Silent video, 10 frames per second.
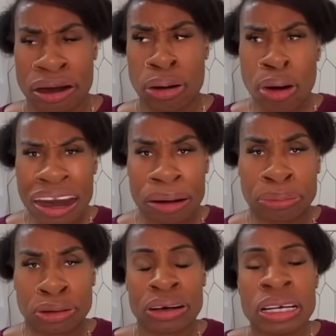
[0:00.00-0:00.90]

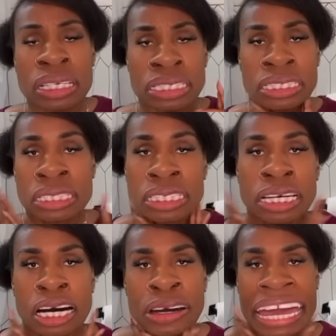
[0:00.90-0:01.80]
Horrible.
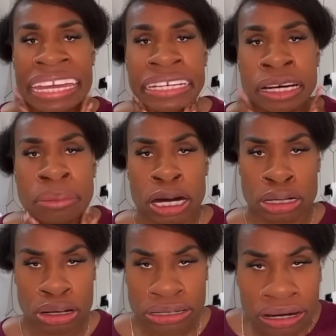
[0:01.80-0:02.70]
Okay, come
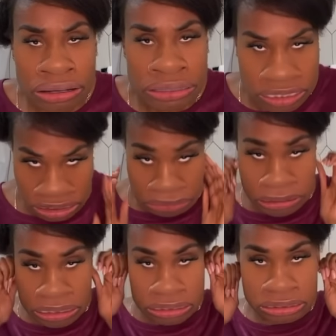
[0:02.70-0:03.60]
on, Coco.
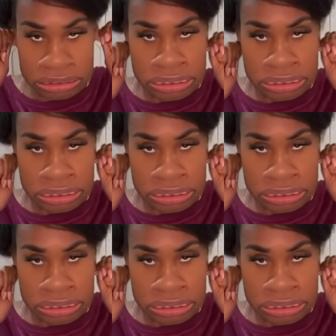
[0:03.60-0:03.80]
Come on.